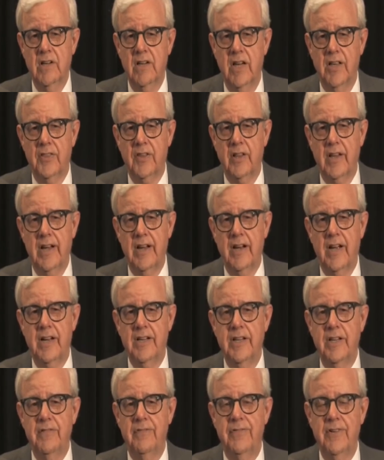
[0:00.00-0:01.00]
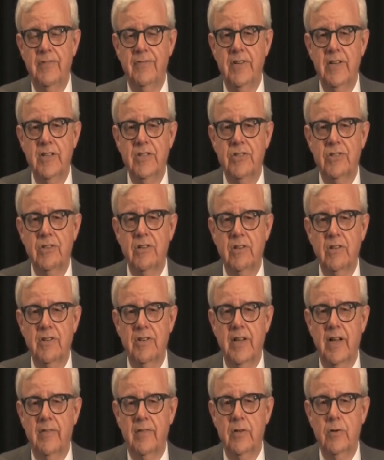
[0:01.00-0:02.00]
in the late 1950s,
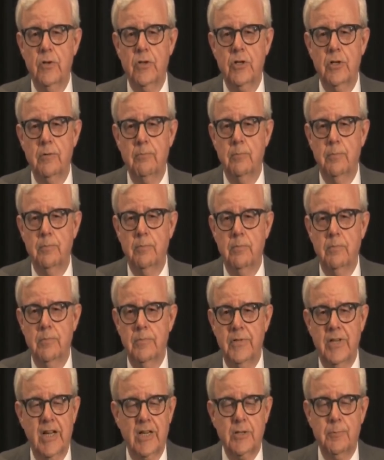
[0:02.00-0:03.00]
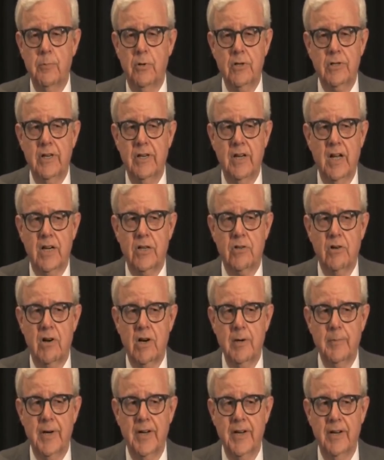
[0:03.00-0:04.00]
the evolution textbook did not
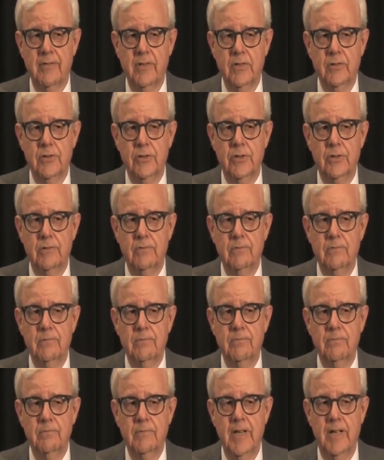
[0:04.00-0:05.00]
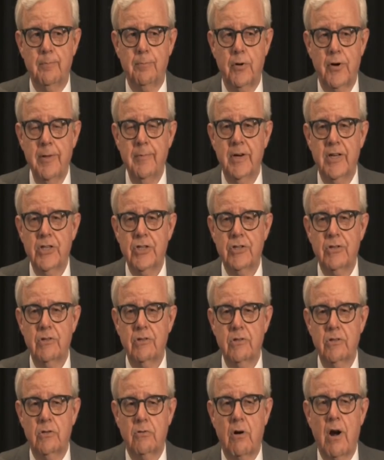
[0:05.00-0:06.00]
talk about evolution. It pretty much
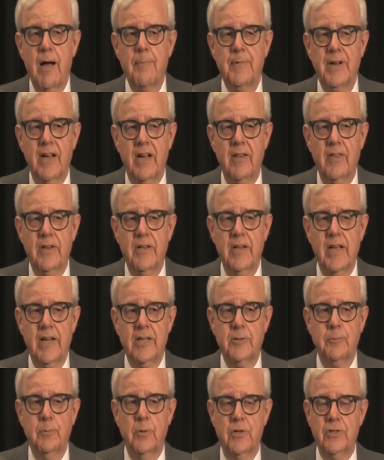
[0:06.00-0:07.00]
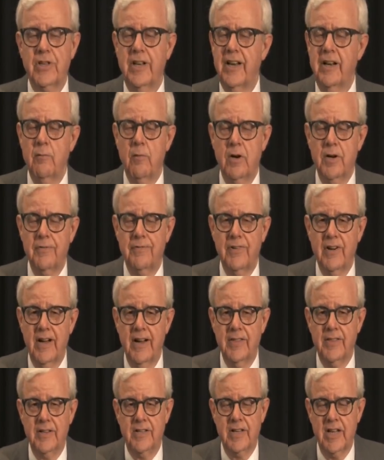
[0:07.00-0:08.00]
dropped out of the textbooks. They didn't want to
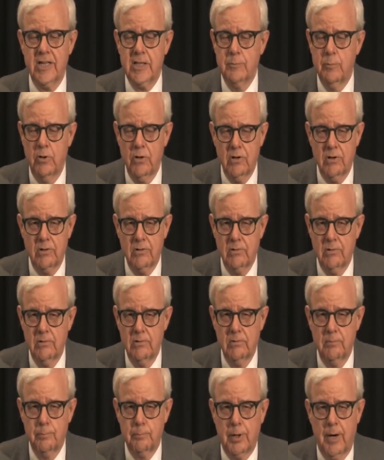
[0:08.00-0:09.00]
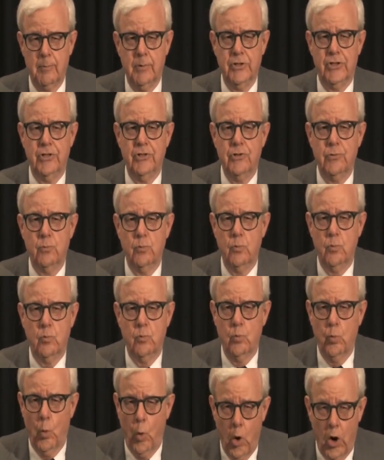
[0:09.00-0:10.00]
fight. The textbook publishers
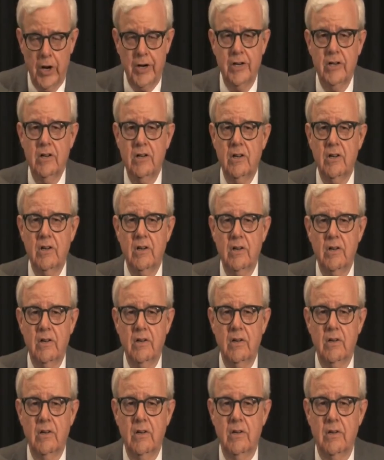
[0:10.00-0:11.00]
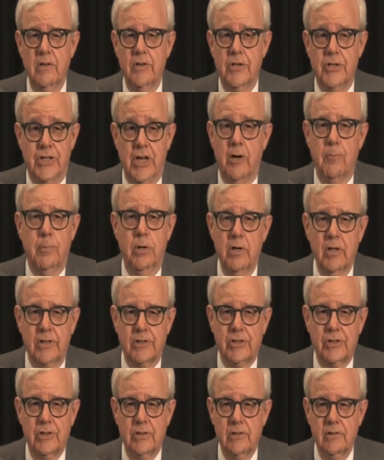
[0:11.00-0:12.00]
wanted to sell
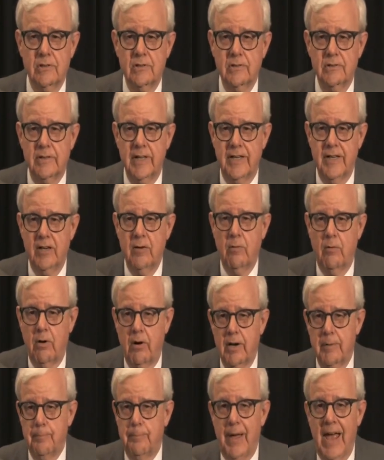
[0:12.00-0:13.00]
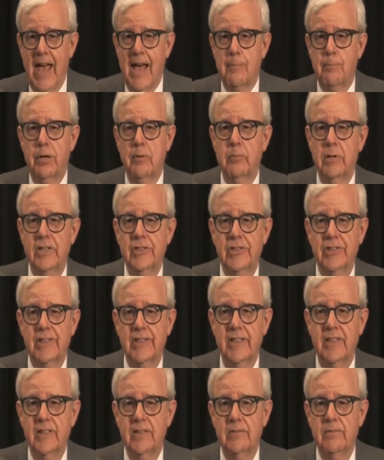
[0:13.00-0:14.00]
books. They didn't want bad
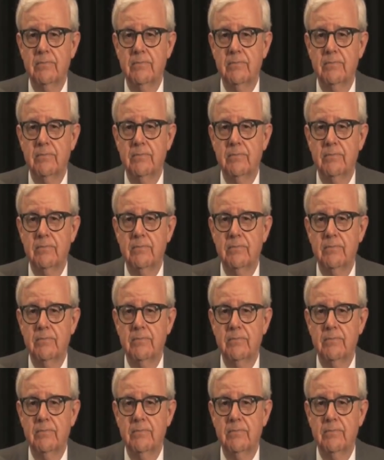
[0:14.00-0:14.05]
publicity.